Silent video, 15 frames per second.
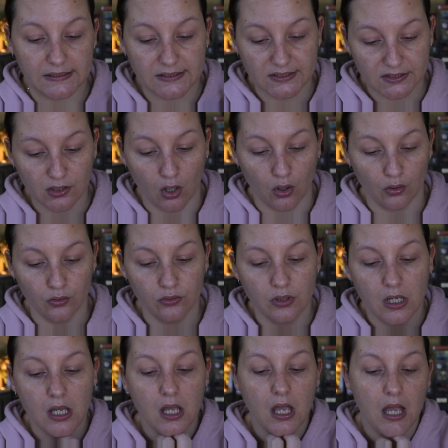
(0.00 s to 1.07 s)
So
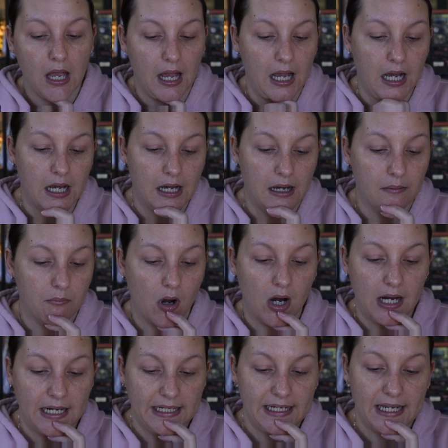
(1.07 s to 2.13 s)

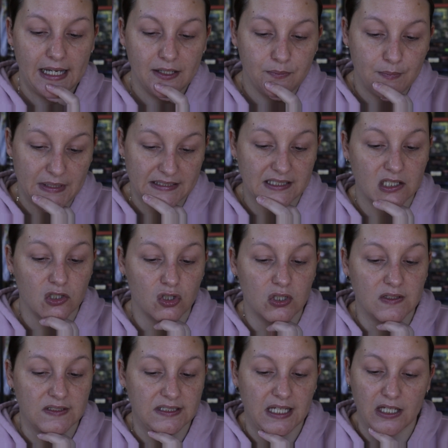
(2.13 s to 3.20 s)
I had messaged
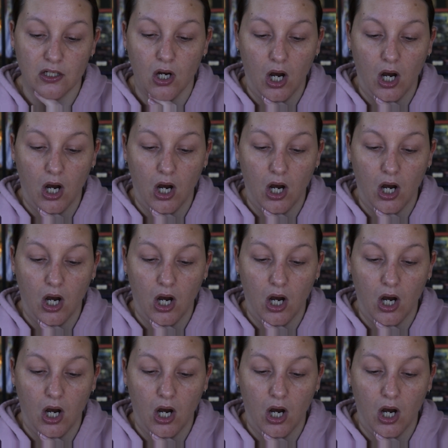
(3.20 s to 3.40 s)
and said,